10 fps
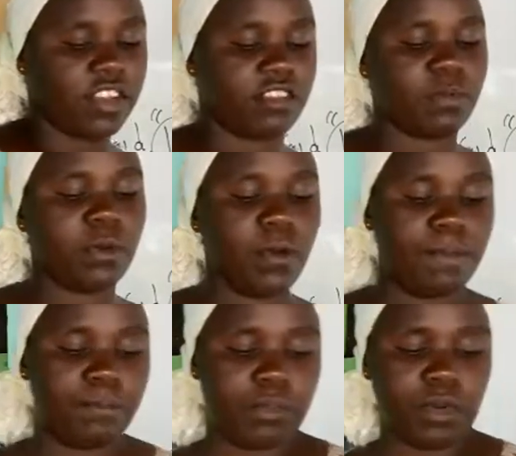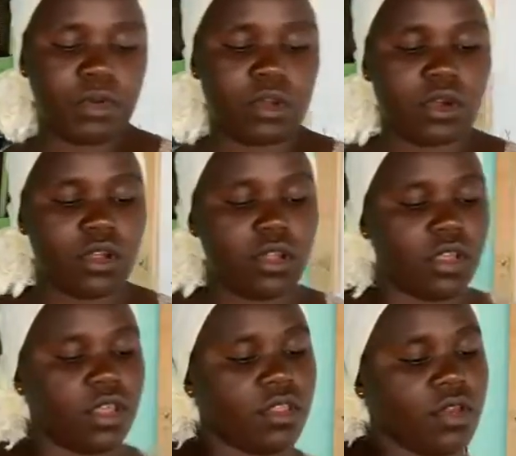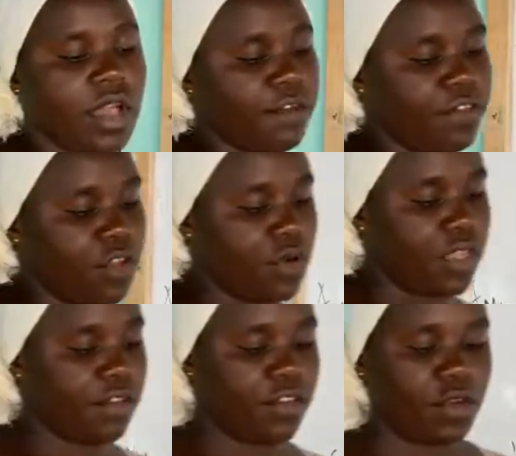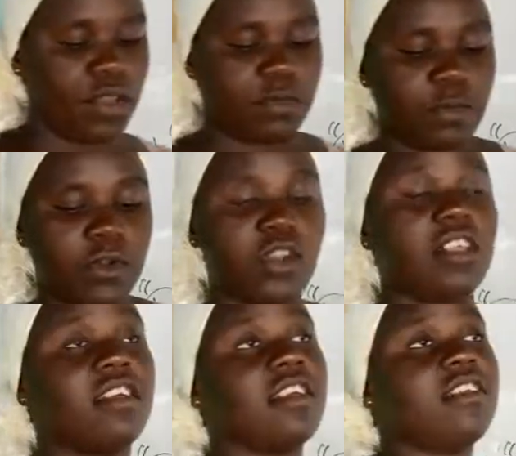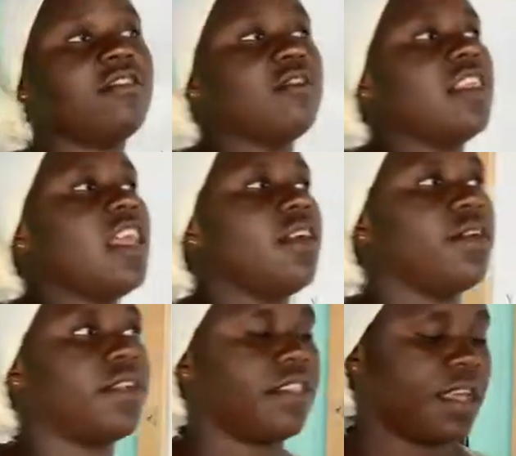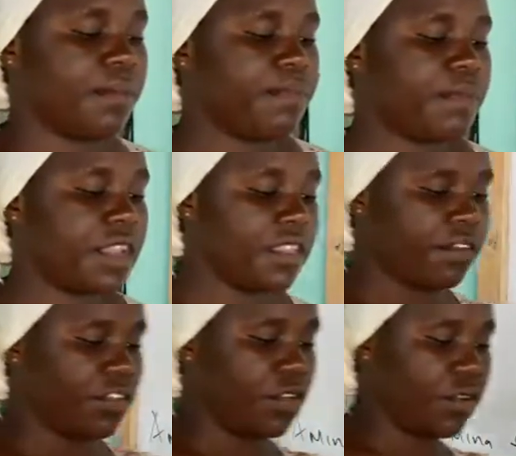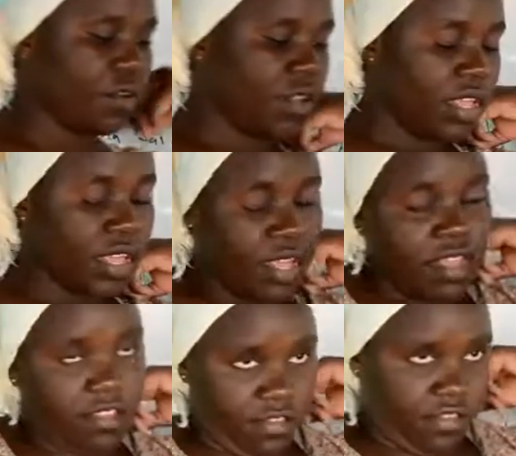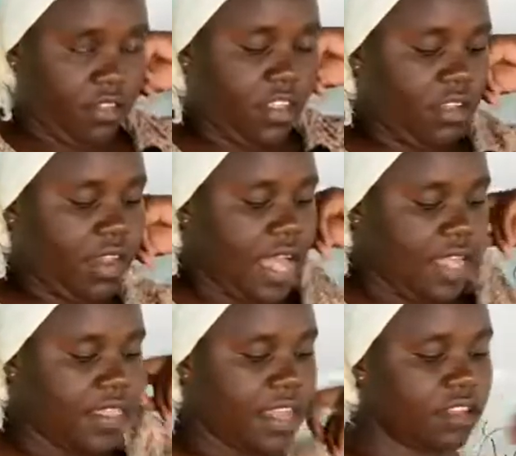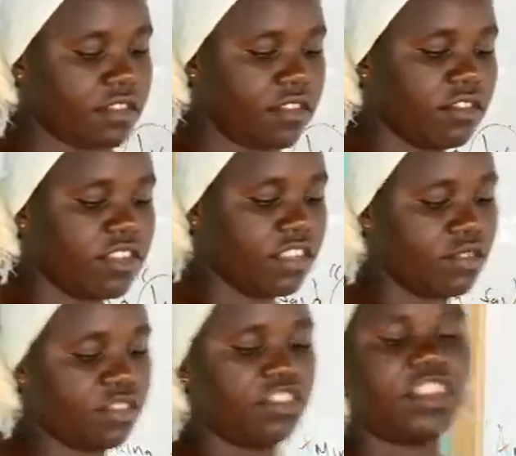is plural. You have you, if you is plural, it changes to they or them. But if you is singular, then it's going to change to she,